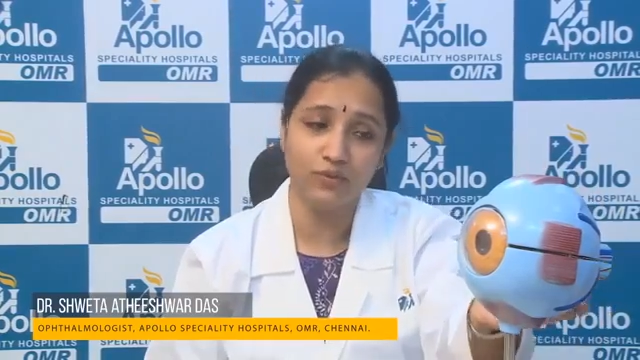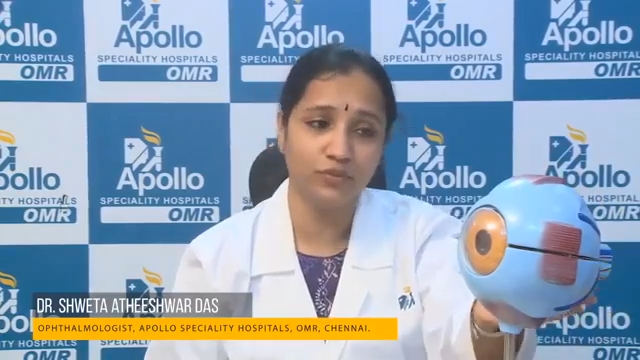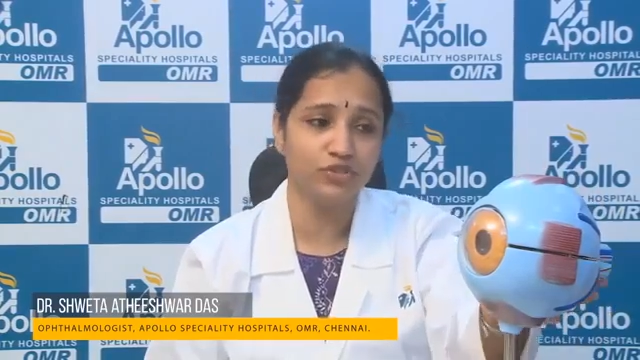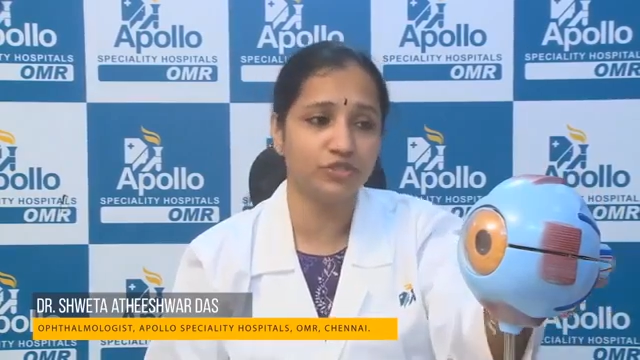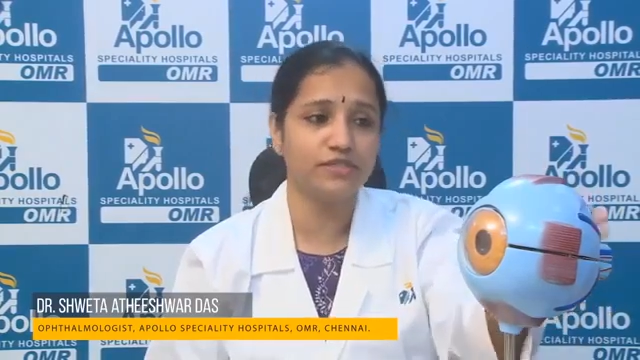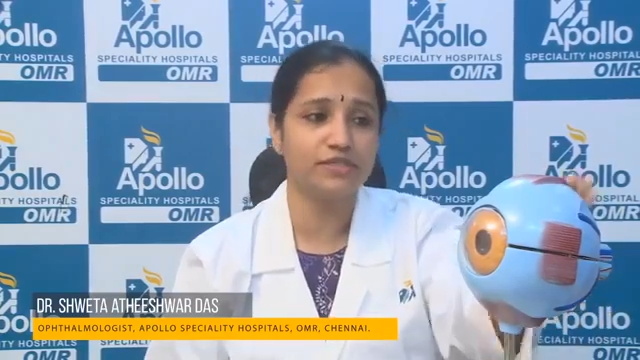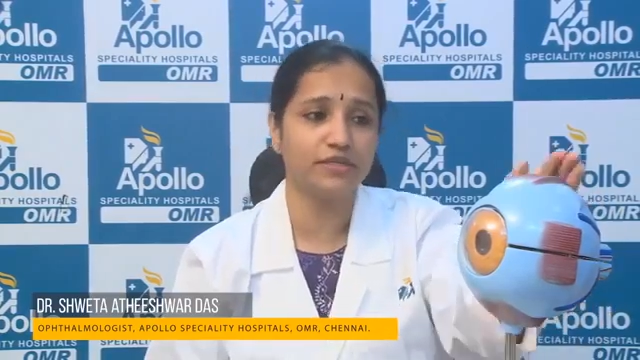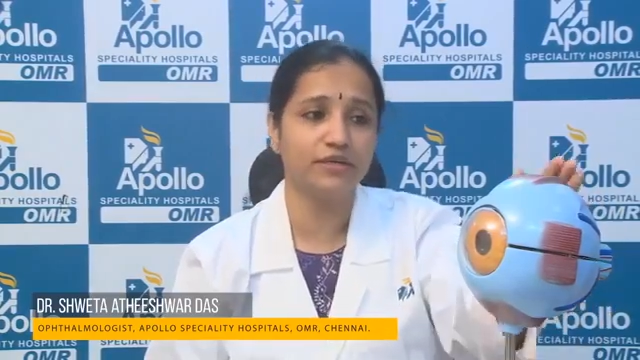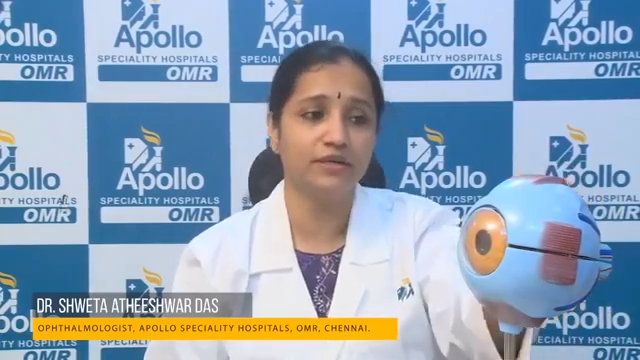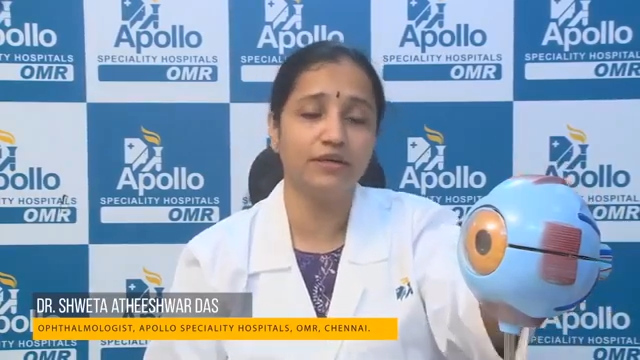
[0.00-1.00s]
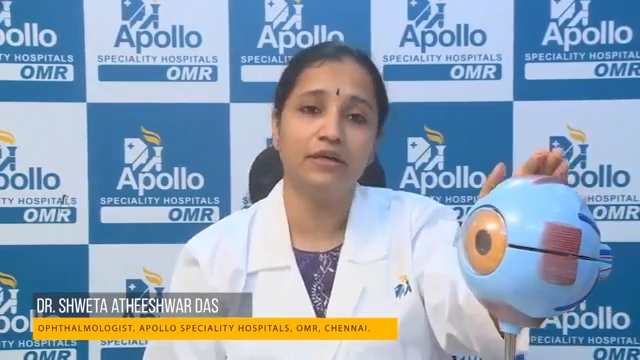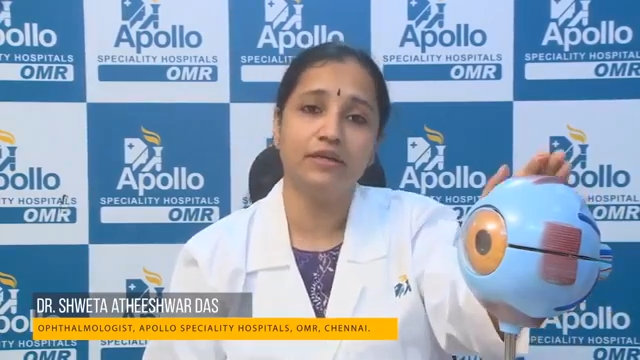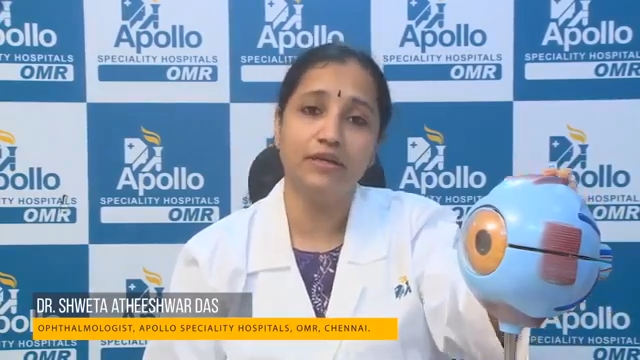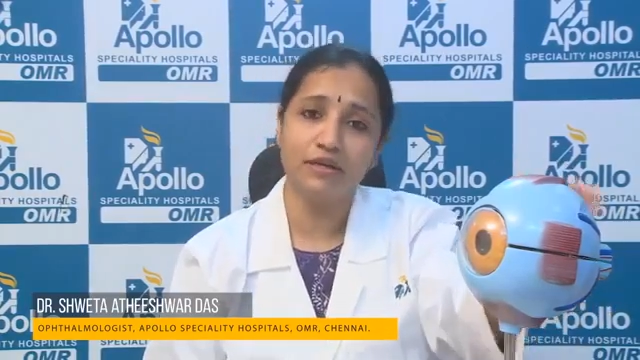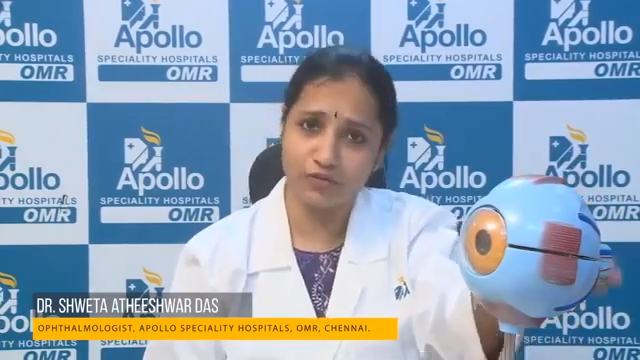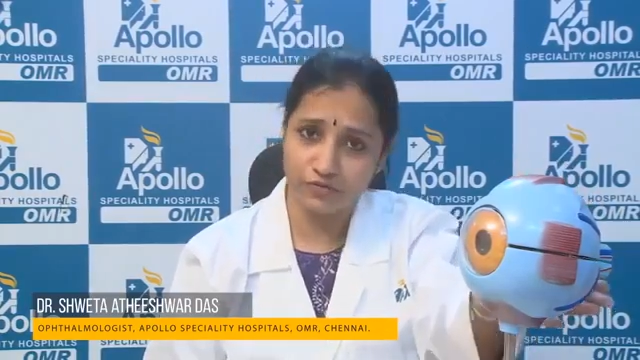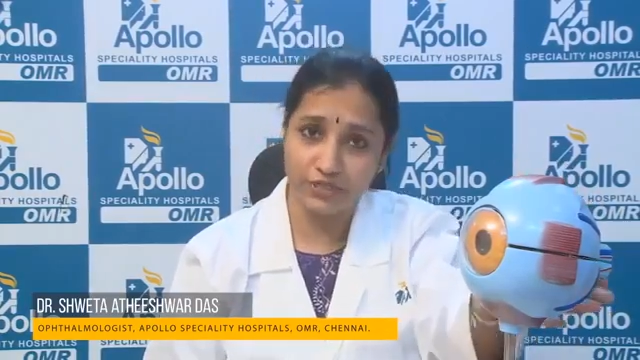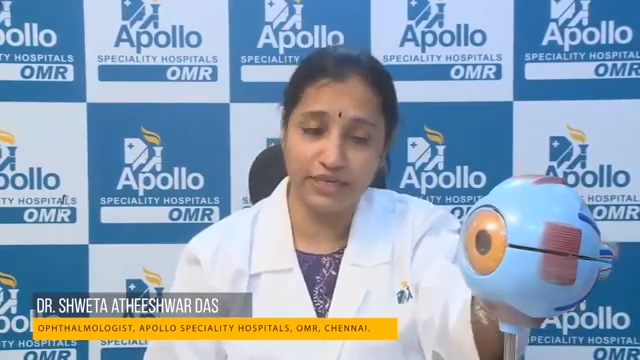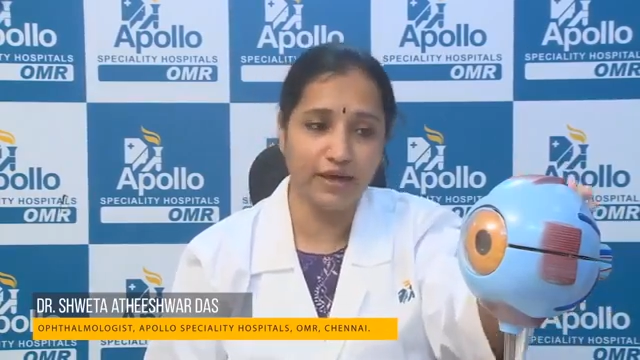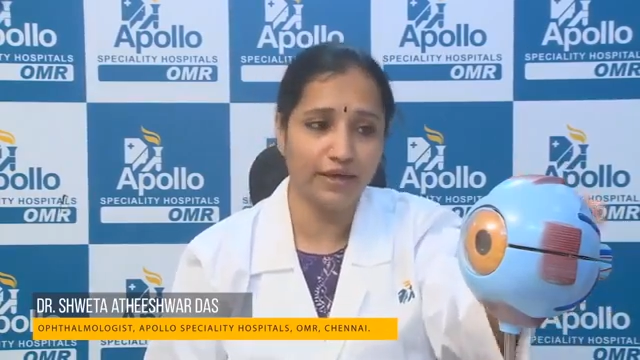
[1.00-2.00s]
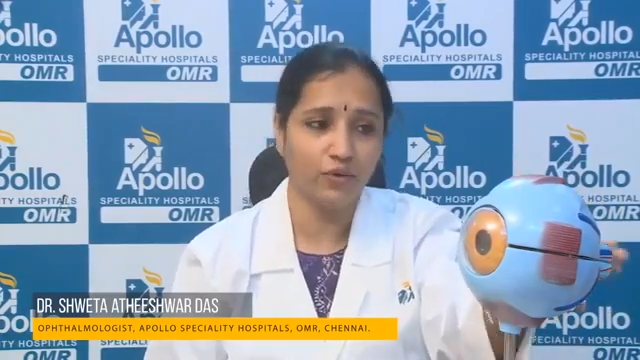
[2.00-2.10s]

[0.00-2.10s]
which is the nerve of the eye